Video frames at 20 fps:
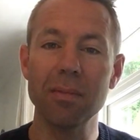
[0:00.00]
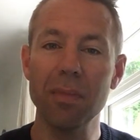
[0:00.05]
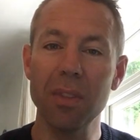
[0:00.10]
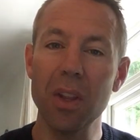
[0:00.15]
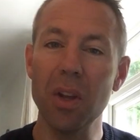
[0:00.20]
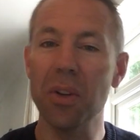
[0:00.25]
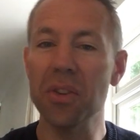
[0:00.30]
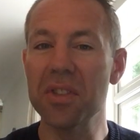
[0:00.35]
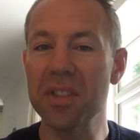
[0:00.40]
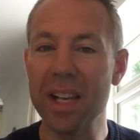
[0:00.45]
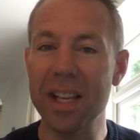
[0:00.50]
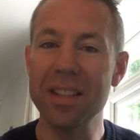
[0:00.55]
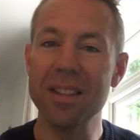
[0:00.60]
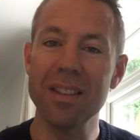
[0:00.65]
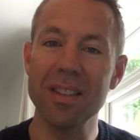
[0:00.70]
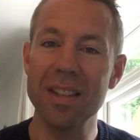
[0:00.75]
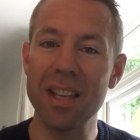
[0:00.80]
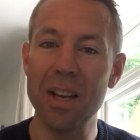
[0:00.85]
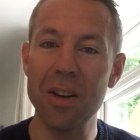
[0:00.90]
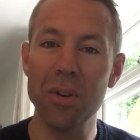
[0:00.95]
the odd
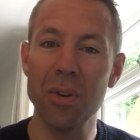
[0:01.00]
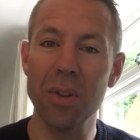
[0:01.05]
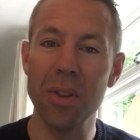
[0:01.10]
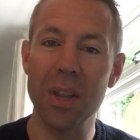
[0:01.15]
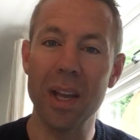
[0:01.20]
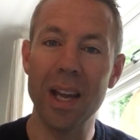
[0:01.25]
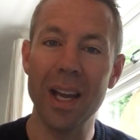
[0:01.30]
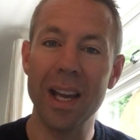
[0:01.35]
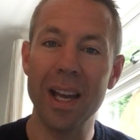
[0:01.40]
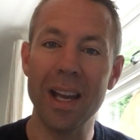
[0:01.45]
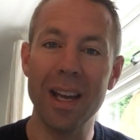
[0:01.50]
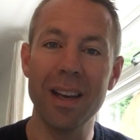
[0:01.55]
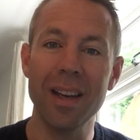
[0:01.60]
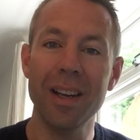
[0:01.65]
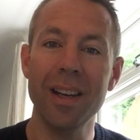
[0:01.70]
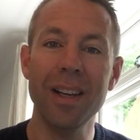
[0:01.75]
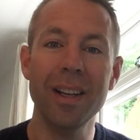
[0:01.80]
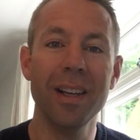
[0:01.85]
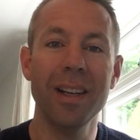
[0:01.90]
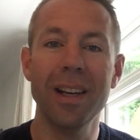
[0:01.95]
sentence here or there.
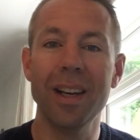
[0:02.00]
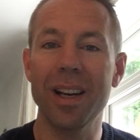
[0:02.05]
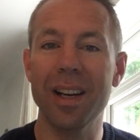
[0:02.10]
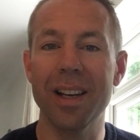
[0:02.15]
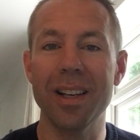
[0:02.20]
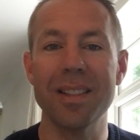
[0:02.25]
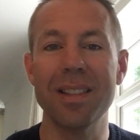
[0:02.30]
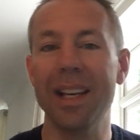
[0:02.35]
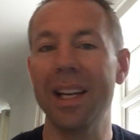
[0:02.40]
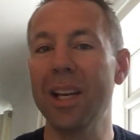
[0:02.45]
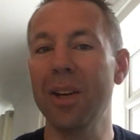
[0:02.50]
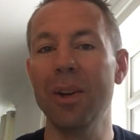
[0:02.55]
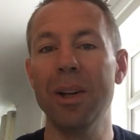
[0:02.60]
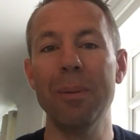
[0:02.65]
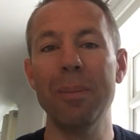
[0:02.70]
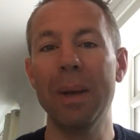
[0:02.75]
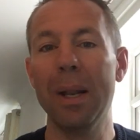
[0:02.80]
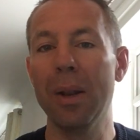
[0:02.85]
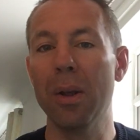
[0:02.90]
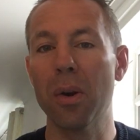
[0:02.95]
Tengo
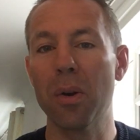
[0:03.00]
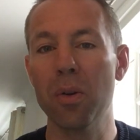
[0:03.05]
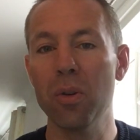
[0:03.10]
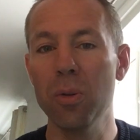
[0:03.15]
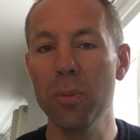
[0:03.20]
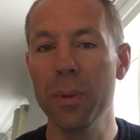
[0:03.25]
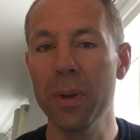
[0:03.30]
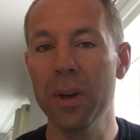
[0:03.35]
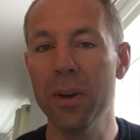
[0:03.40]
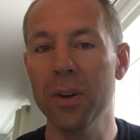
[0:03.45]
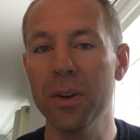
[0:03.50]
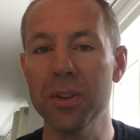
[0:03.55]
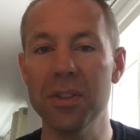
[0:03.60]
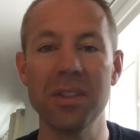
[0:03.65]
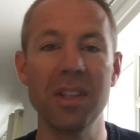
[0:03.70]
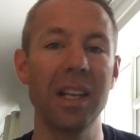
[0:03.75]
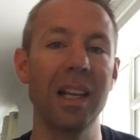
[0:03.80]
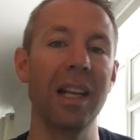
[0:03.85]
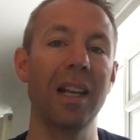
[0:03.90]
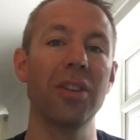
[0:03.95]
el pelo rubio,
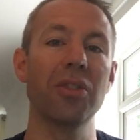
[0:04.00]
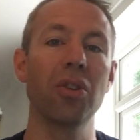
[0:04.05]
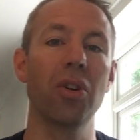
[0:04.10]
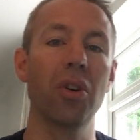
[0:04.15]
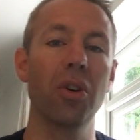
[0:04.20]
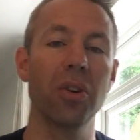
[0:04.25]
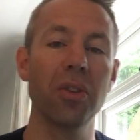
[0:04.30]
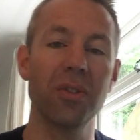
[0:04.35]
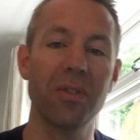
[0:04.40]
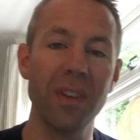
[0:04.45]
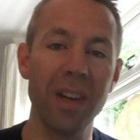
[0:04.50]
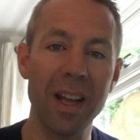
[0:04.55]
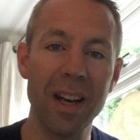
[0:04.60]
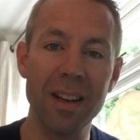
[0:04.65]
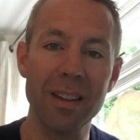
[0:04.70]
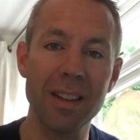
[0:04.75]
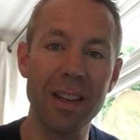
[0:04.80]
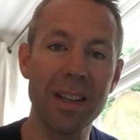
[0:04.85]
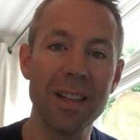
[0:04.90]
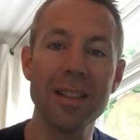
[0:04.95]
tiene los ojos
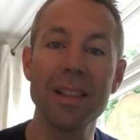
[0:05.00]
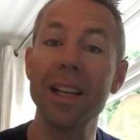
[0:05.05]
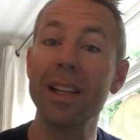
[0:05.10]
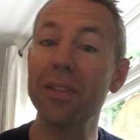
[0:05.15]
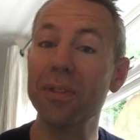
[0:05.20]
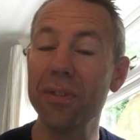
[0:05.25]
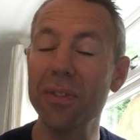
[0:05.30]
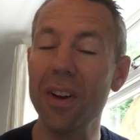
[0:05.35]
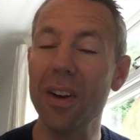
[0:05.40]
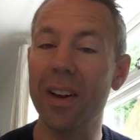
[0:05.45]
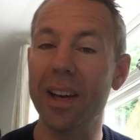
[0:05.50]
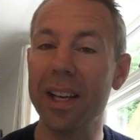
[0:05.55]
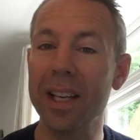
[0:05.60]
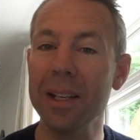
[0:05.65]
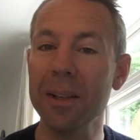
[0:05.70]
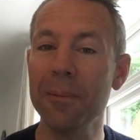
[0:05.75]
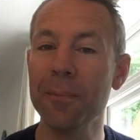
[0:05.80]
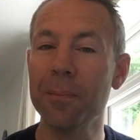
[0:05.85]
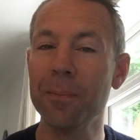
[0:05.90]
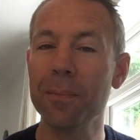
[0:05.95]
verdes, that's
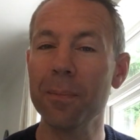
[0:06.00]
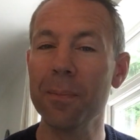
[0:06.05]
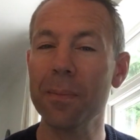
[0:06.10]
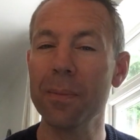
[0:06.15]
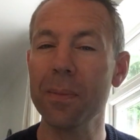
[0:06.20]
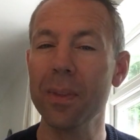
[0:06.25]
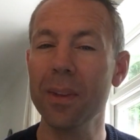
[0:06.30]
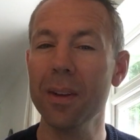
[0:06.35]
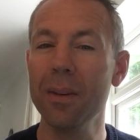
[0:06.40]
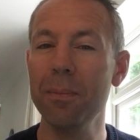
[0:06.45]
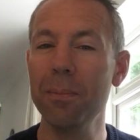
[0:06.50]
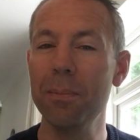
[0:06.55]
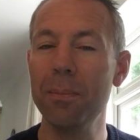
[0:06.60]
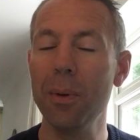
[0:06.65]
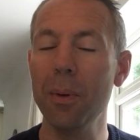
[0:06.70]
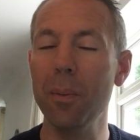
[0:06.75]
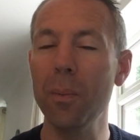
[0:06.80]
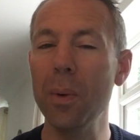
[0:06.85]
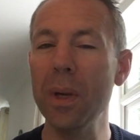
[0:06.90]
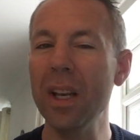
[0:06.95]
fine,
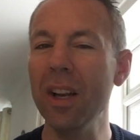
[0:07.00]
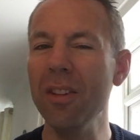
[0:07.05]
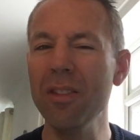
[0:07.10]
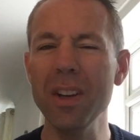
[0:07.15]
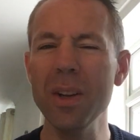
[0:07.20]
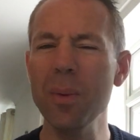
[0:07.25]
but we don't